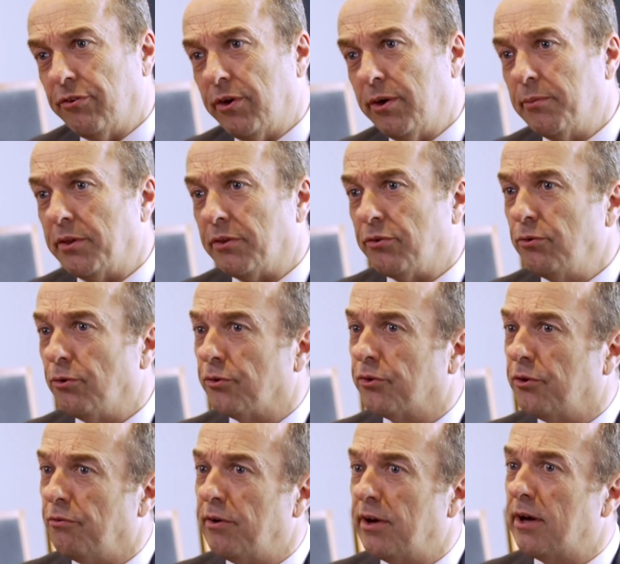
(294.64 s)
doing, whether it's North
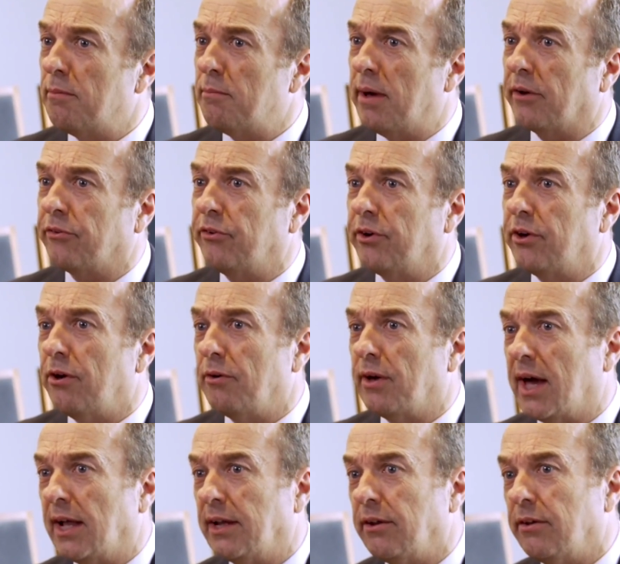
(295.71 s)
Korea, Mexico,
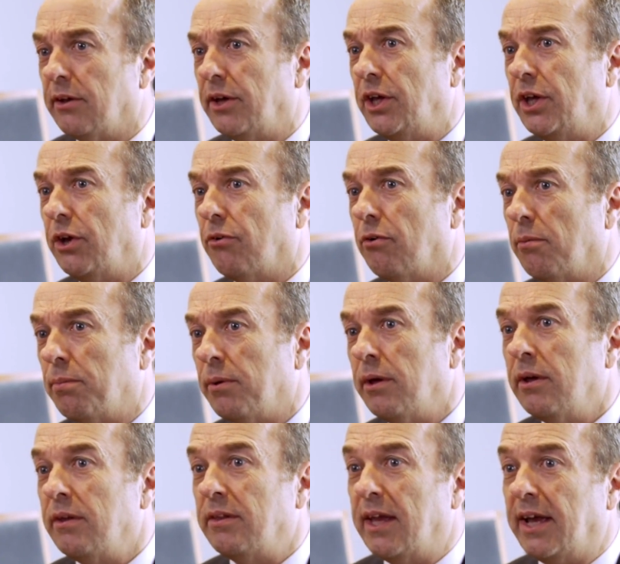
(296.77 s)
Canada, Europe,
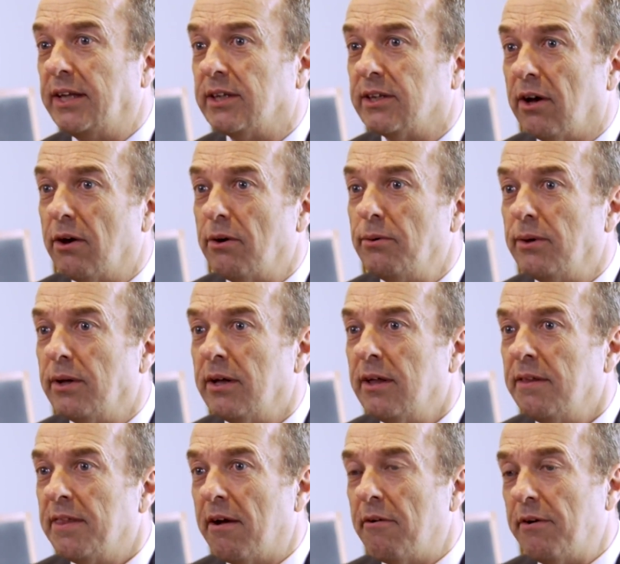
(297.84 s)
NATO,
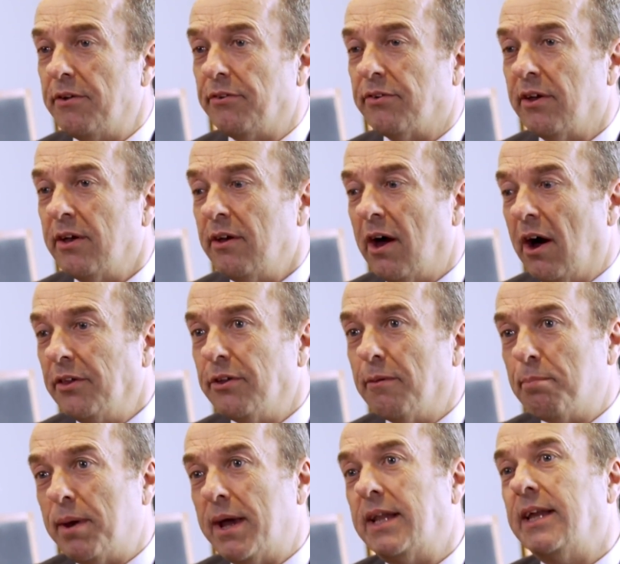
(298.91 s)
there is
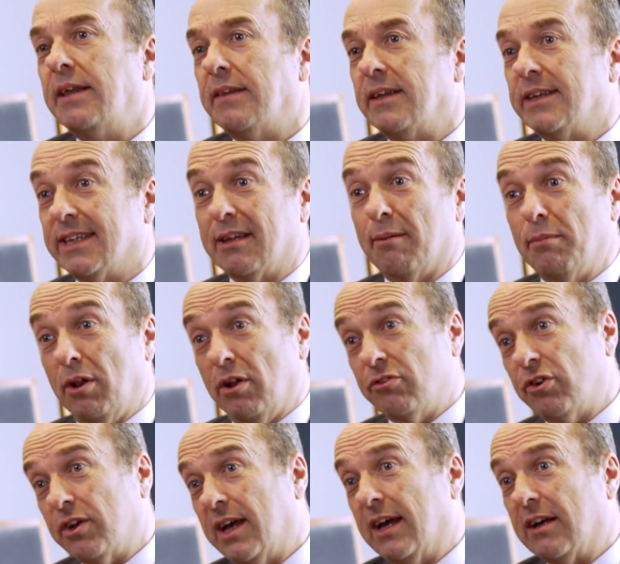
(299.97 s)
underpinning this some
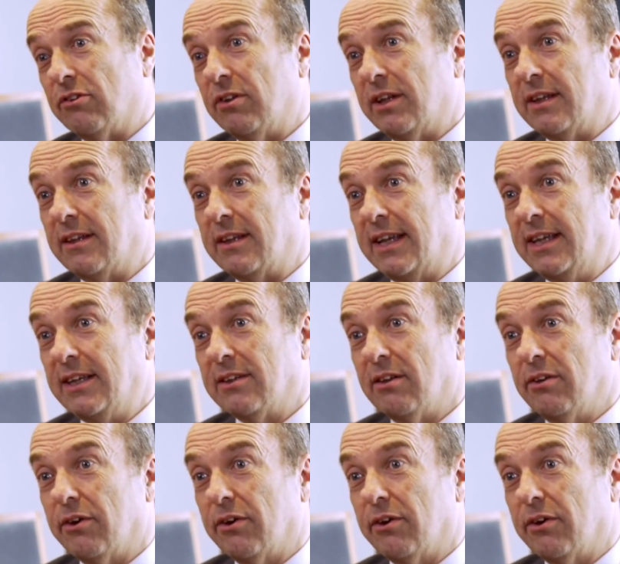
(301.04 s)
logic, actually, that he's